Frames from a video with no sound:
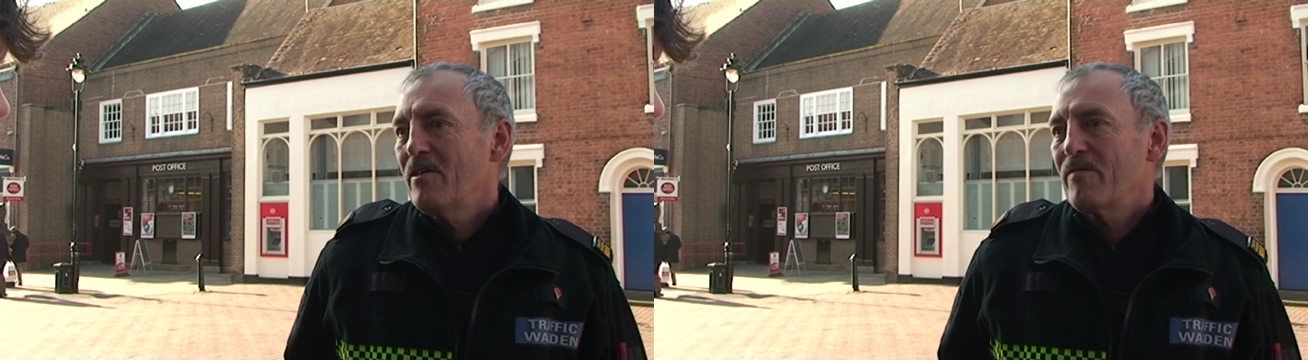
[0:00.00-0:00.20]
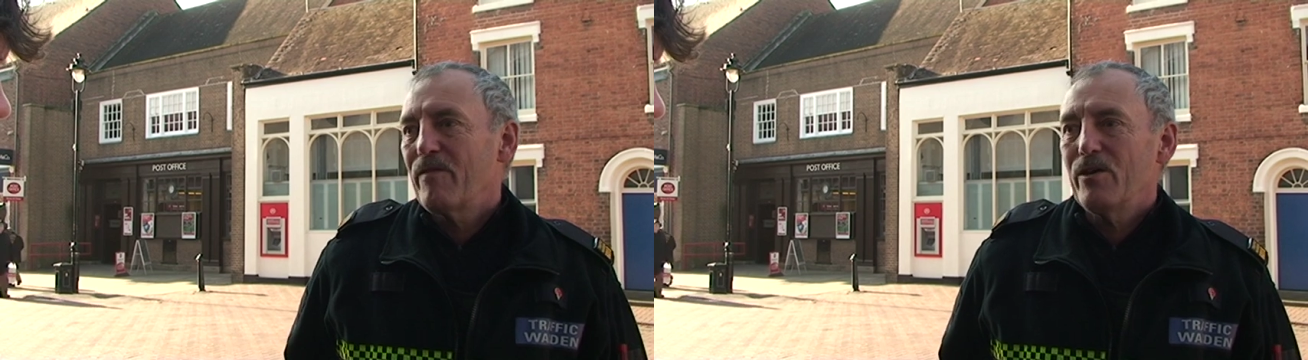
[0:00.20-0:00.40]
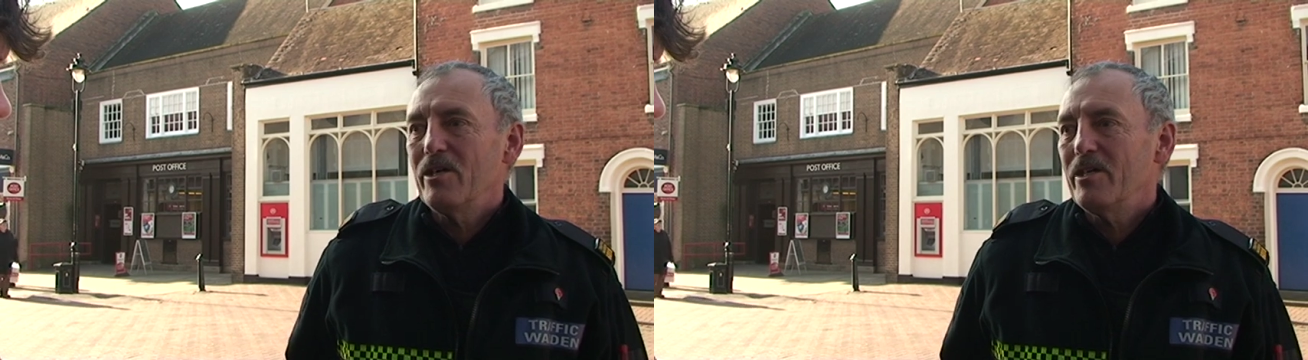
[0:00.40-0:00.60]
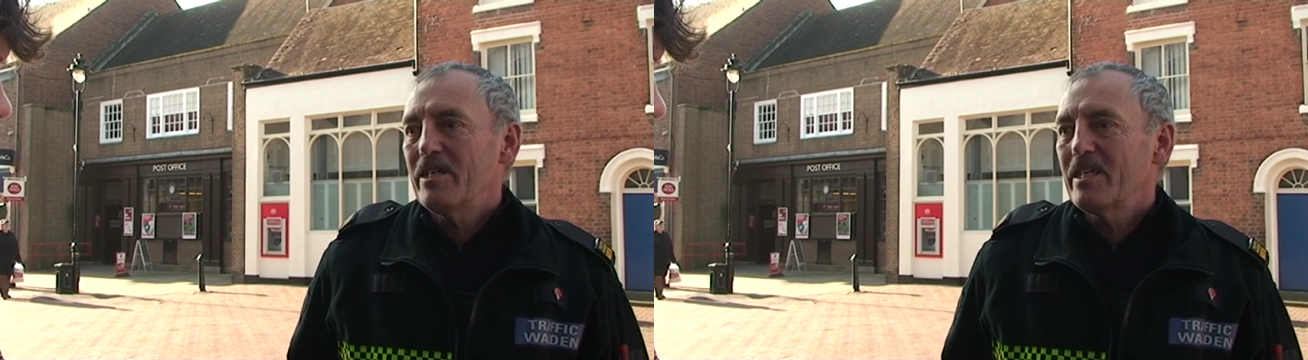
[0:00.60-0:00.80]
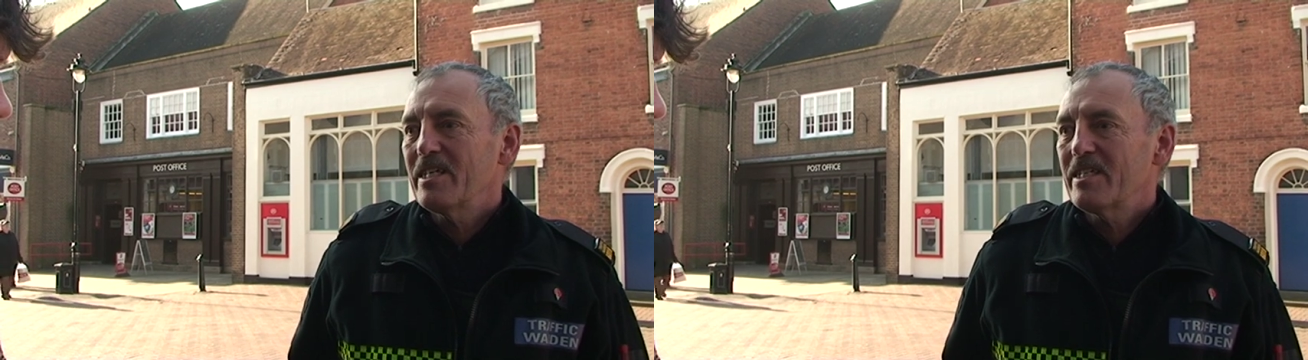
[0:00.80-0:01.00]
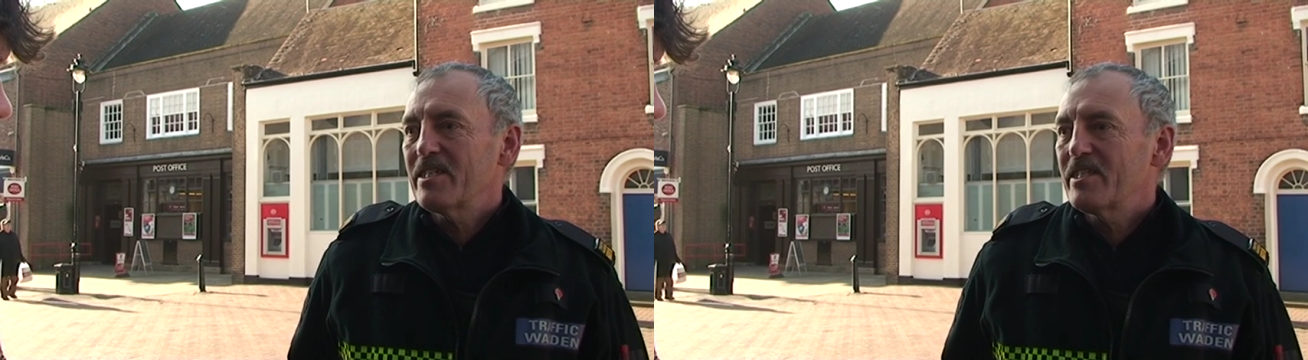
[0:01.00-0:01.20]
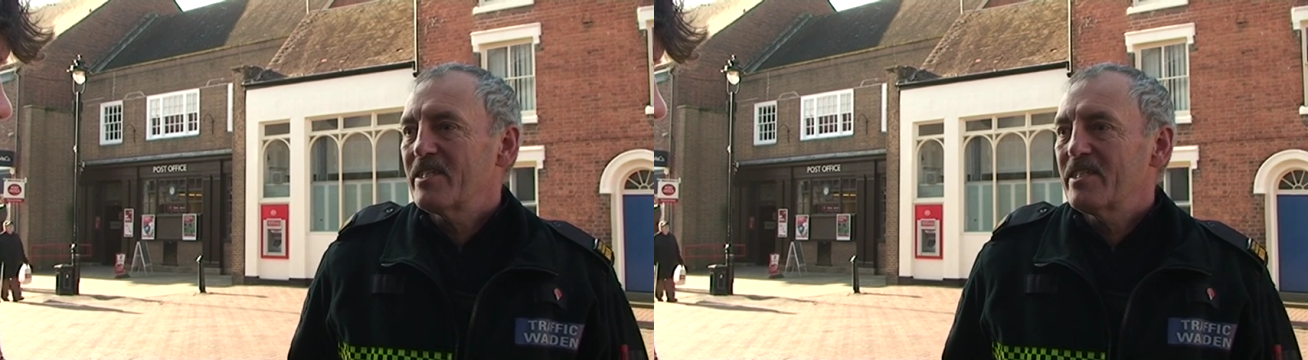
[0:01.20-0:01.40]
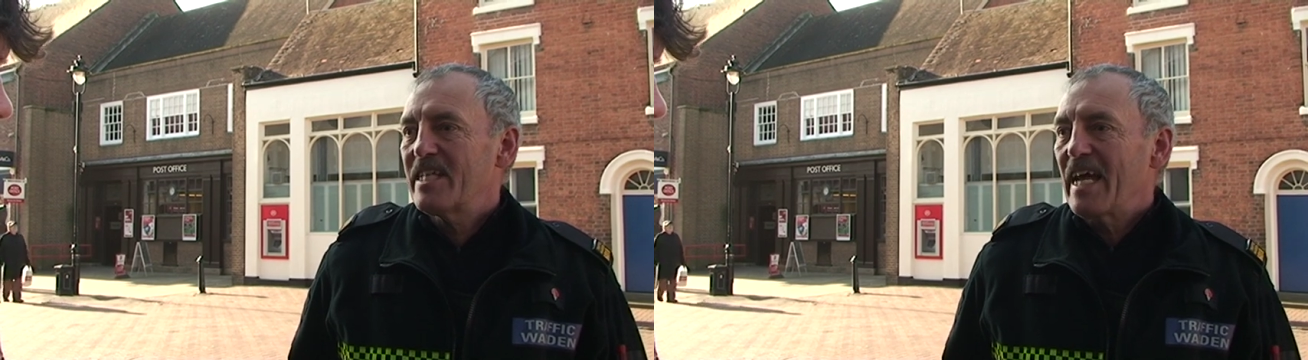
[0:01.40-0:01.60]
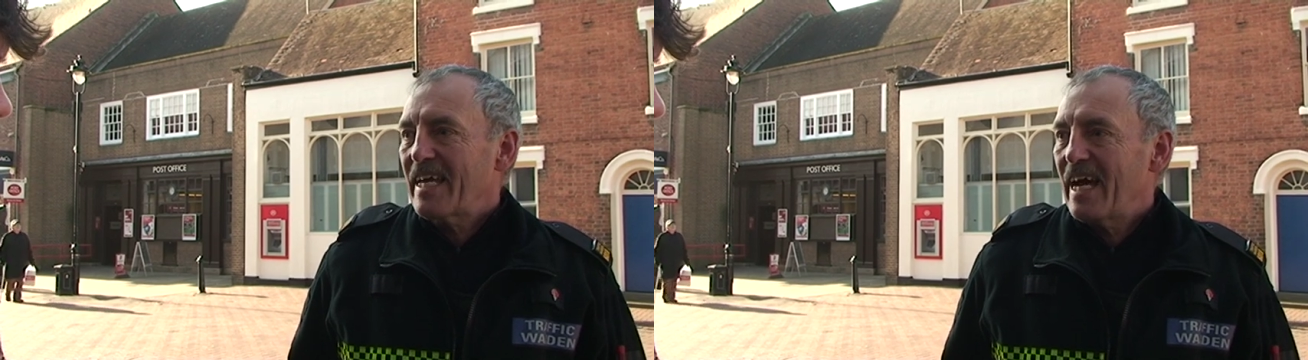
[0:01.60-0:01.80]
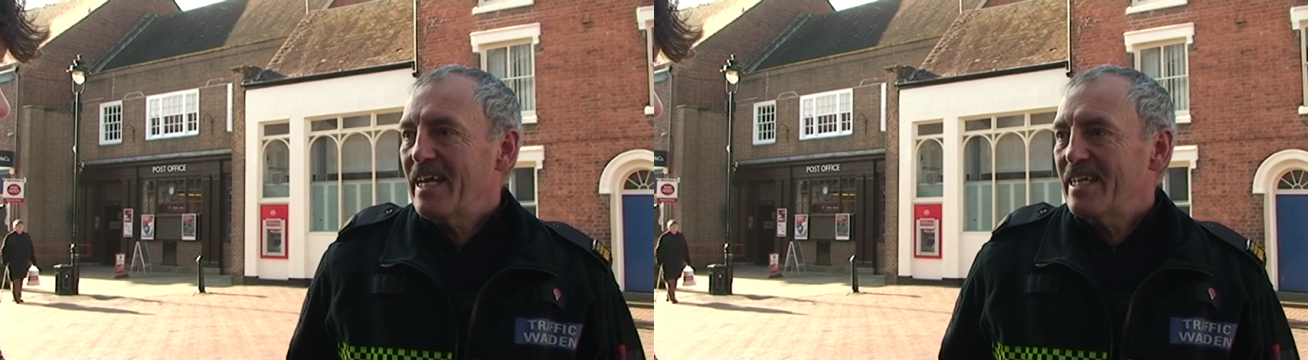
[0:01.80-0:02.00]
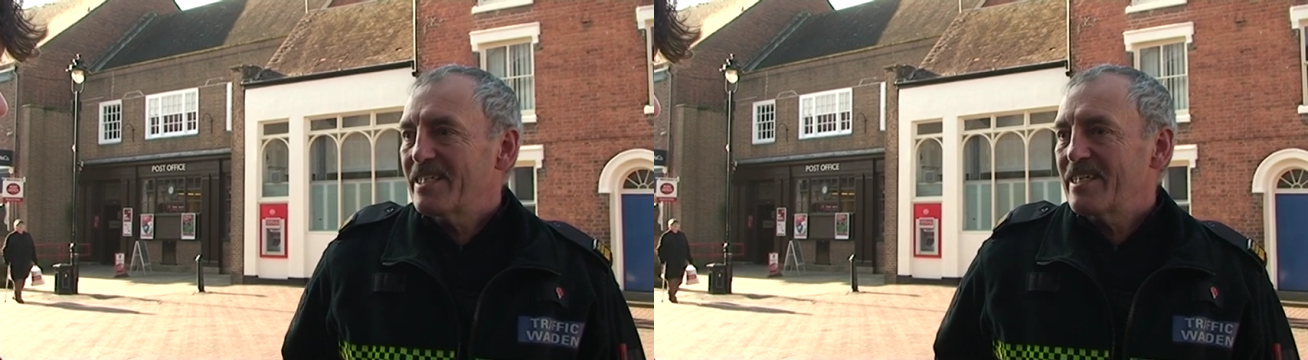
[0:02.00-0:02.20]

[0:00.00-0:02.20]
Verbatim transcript: for decades.